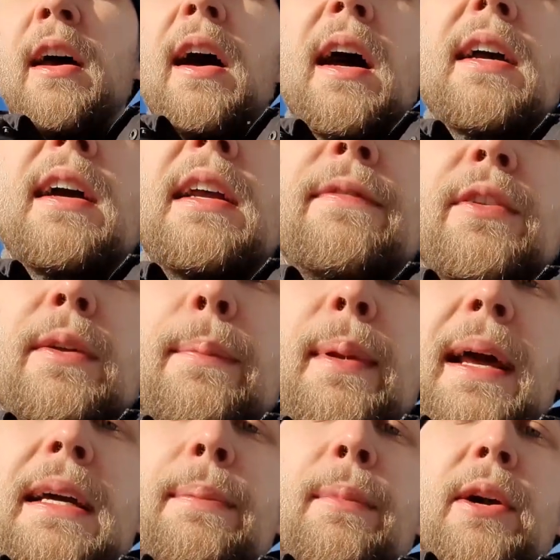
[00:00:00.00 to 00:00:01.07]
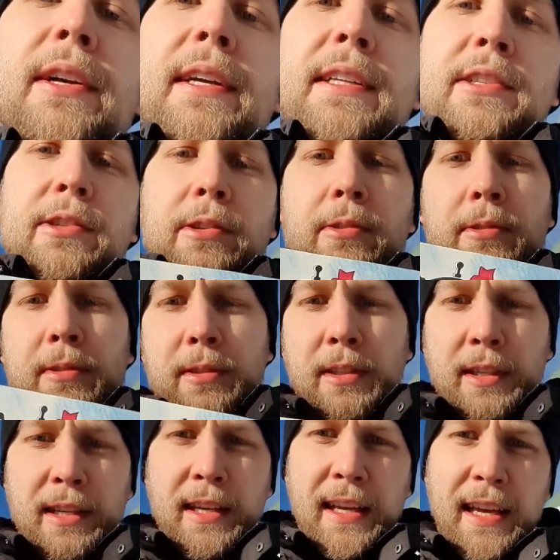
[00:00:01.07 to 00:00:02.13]
I got it from the black market, so
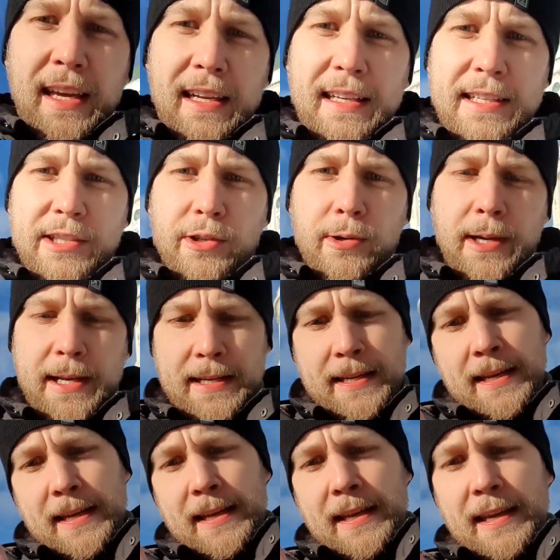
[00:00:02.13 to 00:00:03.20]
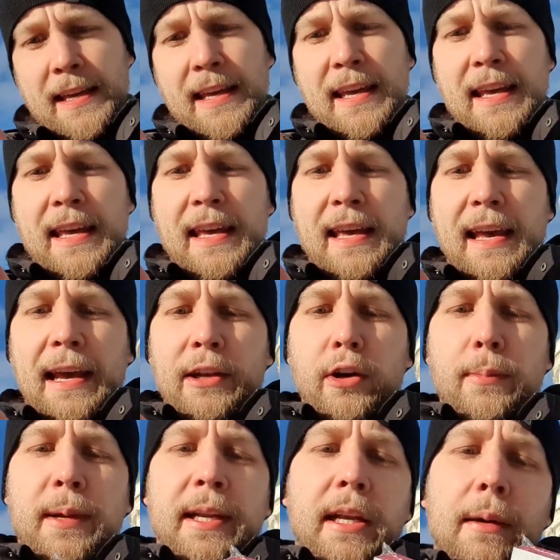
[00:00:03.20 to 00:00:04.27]
let's go ahead and
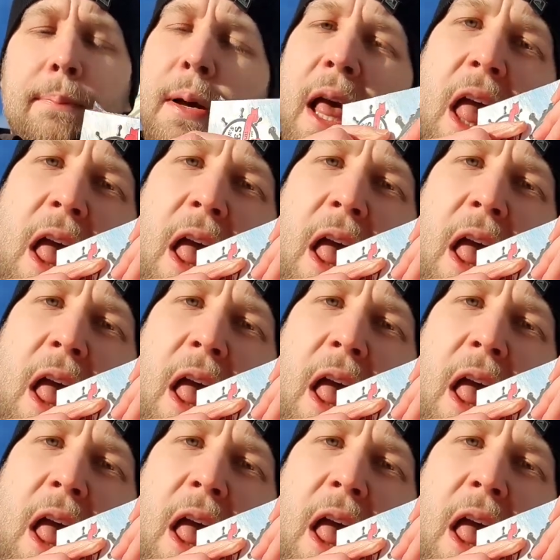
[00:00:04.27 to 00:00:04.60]
open it up